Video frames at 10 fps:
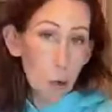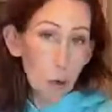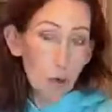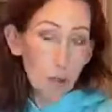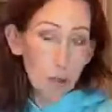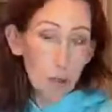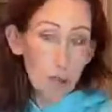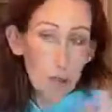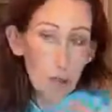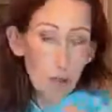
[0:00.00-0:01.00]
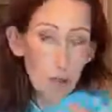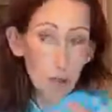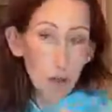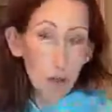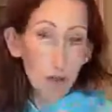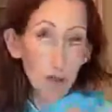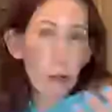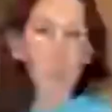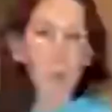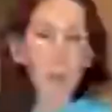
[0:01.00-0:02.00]
told that he was a
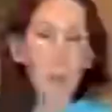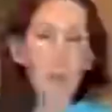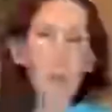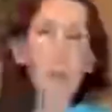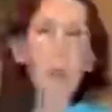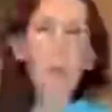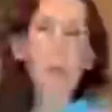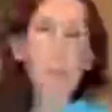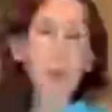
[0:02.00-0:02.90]
coon.